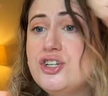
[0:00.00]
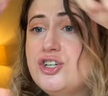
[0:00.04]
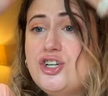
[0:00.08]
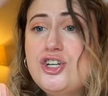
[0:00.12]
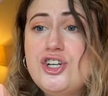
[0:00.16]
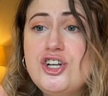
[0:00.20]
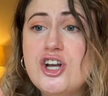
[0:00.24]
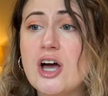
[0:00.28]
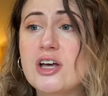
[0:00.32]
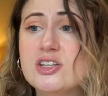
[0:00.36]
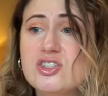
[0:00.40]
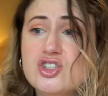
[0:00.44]

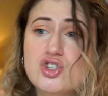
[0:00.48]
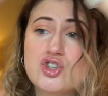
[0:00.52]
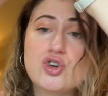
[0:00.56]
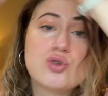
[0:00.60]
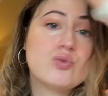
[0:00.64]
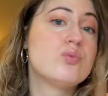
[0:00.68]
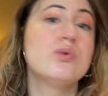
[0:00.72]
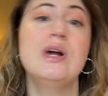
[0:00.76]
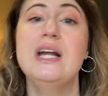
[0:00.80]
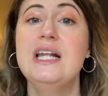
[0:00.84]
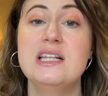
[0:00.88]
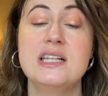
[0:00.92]
just
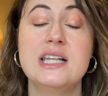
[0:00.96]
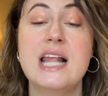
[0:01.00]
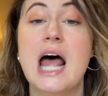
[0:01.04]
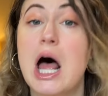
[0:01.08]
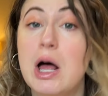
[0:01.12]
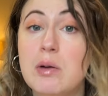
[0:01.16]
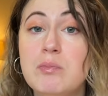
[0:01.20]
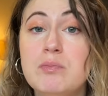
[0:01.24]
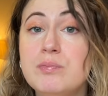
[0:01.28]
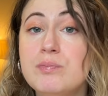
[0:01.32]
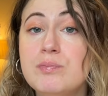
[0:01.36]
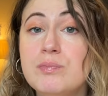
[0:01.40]
treat
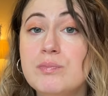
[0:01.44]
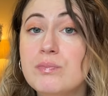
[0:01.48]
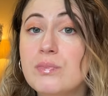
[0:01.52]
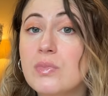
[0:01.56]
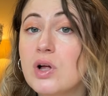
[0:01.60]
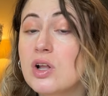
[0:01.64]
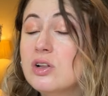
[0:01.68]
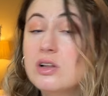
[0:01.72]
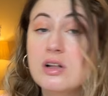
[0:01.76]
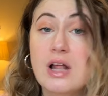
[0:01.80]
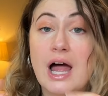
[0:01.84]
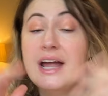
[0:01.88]
them
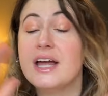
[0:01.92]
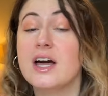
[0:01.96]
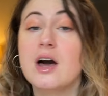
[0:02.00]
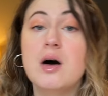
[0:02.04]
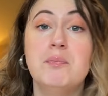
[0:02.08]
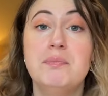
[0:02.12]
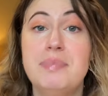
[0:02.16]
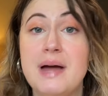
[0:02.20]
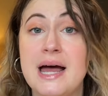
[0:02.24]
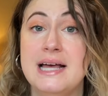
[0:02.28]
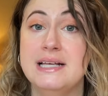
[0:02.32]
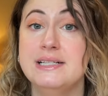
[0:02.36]
like a
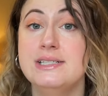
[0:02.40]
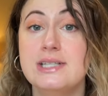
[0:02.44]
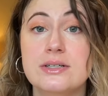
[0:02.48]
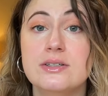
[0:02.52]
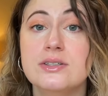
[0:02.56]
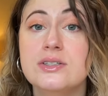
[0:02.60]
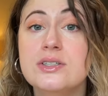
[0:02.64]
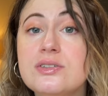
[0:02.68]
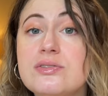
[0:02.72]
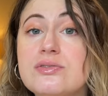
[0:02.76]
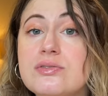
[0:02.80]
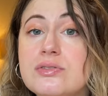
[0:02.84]

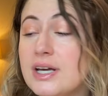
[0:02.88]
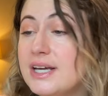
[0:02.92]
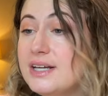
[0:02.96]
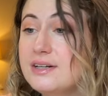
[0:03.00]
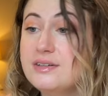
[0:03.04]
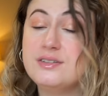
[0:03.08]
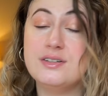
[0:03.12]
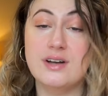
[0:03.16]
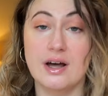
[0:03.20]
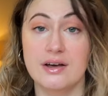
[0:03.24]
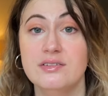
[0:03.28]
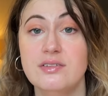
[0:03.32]
peasant.
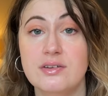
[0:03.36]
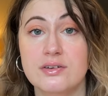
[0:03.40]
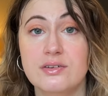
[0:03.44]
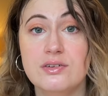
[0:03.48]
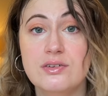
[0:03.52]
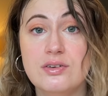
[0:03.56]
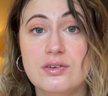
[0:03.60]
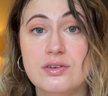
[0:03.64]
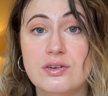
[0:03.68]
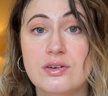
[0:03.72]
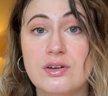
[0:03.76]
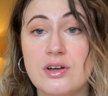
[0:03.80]
It
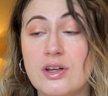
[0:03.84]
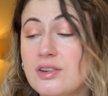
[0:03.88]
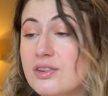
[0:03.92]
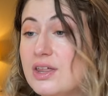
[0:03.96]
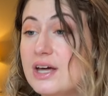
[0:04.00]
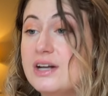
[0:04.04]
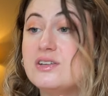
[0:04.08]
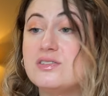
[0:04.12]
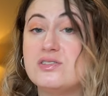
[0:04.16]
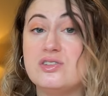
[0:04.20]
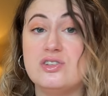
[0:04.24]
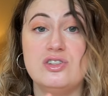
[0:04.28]
doesn't.
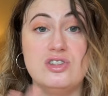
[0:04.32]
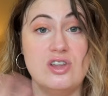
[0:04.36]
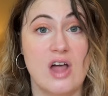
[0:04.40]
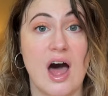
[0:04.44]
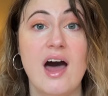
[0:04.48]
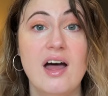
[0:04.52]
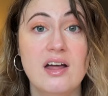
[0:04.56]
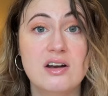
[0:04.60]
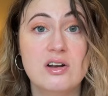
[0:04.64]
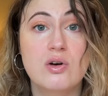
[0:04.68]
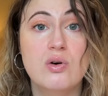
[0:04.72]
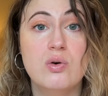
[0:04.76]
That is
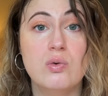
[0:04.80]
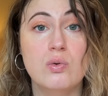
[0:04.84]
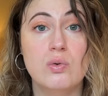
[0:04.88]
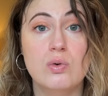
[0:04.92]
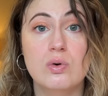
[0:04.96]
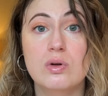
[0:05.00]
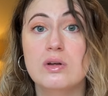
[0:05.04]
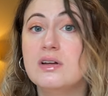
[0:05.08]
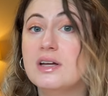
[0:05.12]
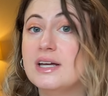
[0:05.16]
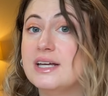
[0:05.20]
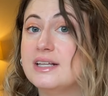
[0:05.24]
not
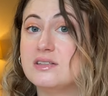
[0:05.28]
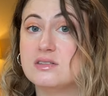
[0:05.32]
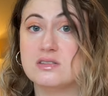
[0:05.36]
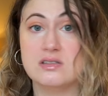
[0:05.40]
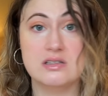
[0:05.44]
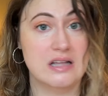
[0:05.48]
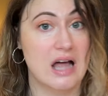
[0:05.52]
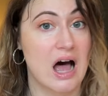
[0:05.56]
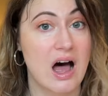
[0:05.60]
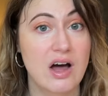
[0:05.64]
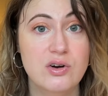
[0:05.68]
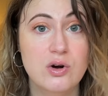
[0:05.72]
cool. It's
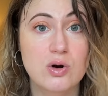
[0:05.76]
not